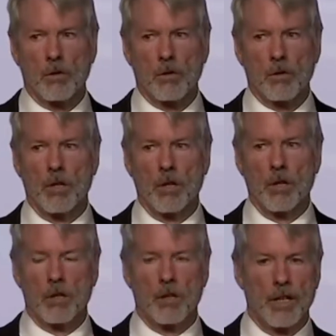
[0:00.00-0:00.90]
oil or
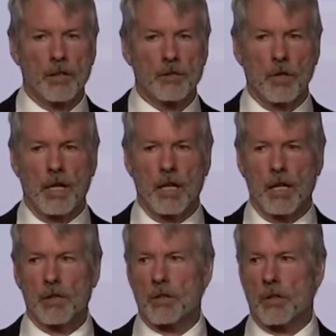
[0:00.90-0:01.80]
natural
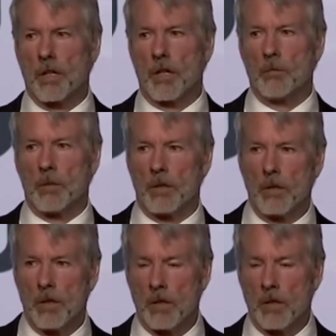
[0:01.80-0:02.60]
gas or lumber,